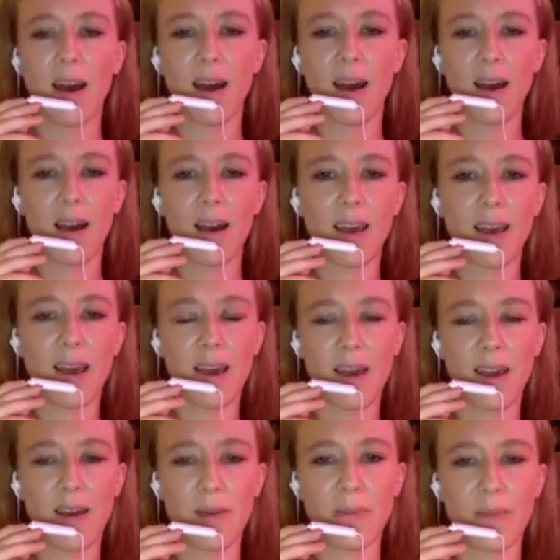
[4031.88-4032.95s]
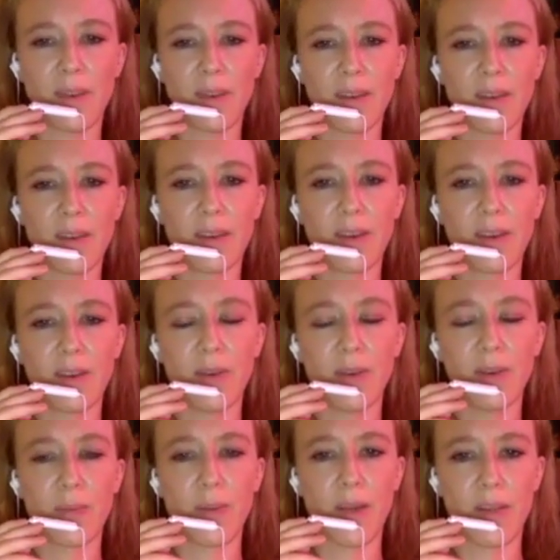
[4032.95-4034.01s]
I am
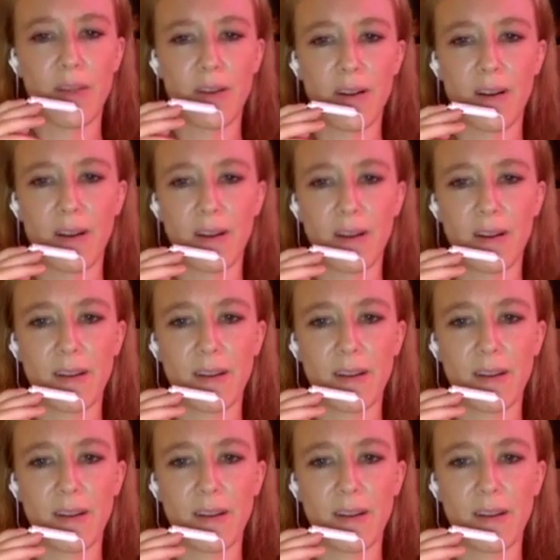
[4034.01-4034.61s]
your mother.